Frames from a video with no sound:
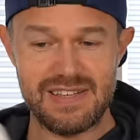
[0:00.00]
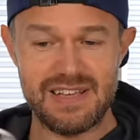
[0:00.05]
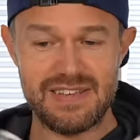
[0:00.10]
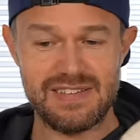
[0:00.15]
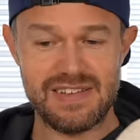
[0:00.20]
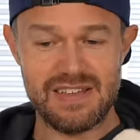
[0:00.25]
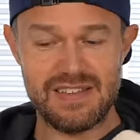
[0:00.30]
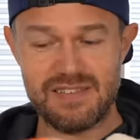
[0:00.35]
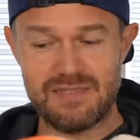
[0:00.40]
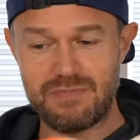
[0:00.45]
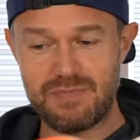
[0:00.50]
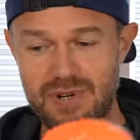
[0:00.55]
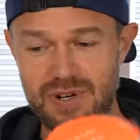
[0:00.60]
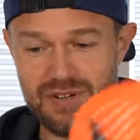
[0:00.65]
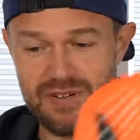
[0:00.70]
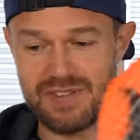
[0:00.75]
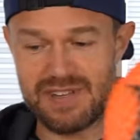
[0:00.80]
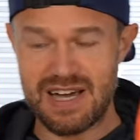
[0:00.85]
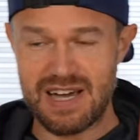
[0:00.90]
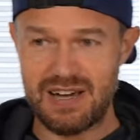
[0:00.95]
Let's get this
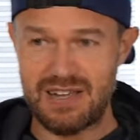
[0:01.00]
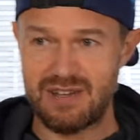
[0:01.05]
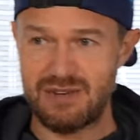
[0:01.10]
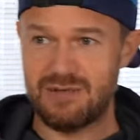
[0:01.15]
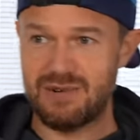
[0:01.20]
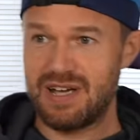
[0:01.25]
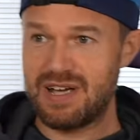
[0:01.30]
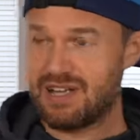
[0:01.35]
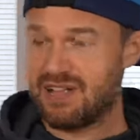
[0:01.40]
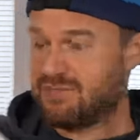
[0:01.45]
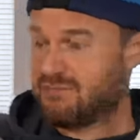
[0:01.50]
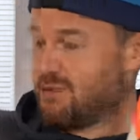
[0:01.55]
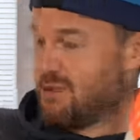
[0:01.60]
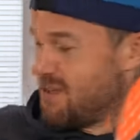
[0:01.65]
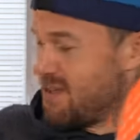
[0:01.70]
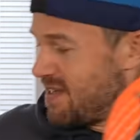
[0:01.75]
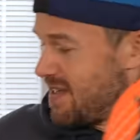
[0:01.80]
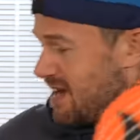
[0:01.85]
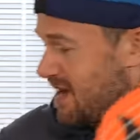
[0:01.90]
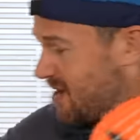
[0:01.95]
box out the way. Let's
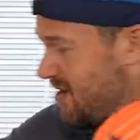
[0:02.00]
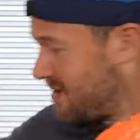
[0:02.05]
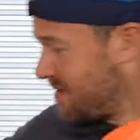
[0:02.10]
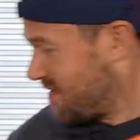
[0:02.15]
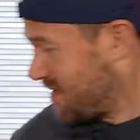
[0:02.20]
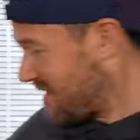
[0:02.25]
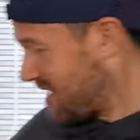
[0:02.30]
put that over